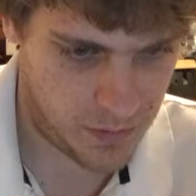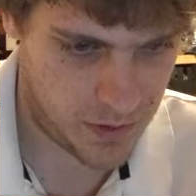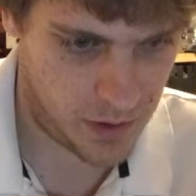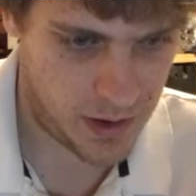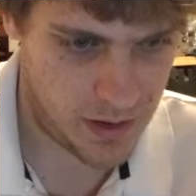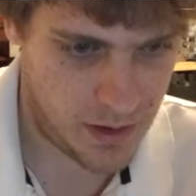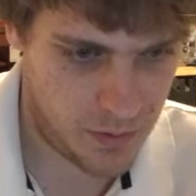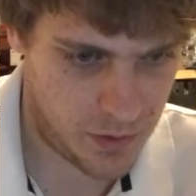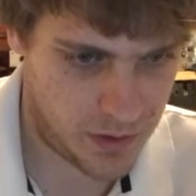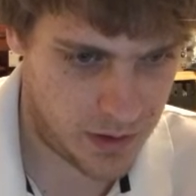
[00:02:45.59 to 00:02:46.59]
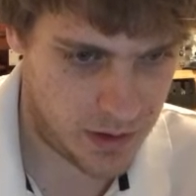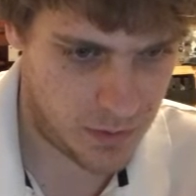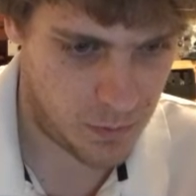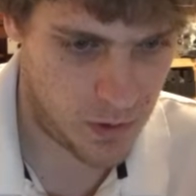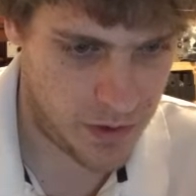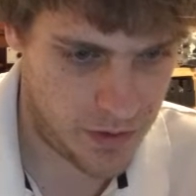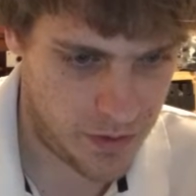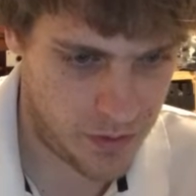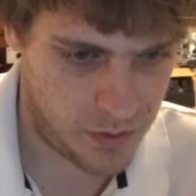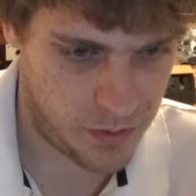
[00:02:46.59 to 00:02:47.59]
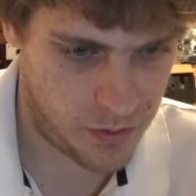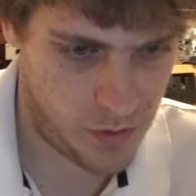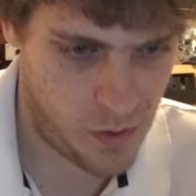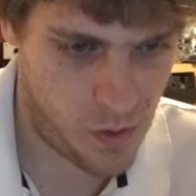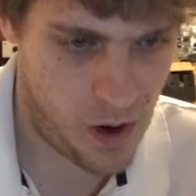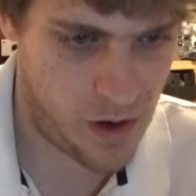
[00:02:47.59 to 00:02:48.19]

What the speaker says: So I number these 1 through